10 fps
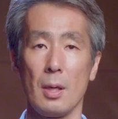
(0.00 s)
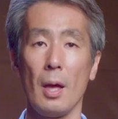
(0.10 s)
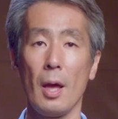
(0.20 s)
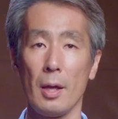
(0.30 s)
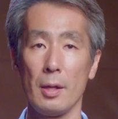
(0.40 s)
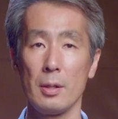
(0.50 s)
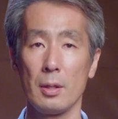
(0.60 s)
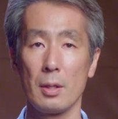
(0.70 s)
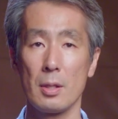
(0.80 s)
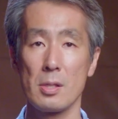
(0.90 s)
A.
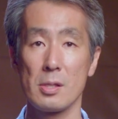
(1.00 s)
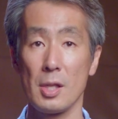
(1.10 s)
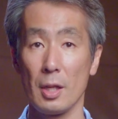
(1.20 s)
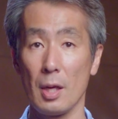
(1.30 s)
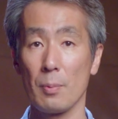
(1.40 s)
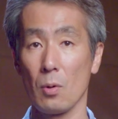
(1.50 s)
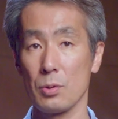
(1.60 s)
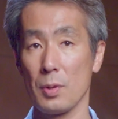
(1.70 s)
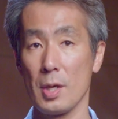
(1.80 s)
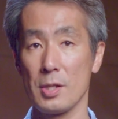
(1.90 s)
Set up
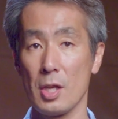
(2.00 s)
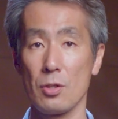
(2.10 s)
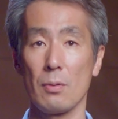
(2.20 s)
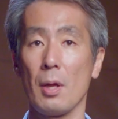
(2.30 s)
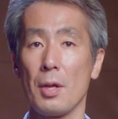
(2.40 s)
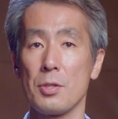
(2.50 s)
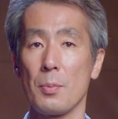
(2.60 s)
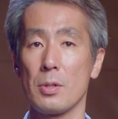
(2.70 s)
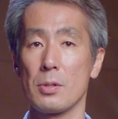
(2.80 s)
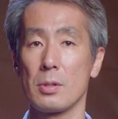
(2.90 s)
authorization
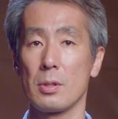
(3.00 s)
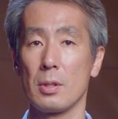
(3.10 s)
arrangements.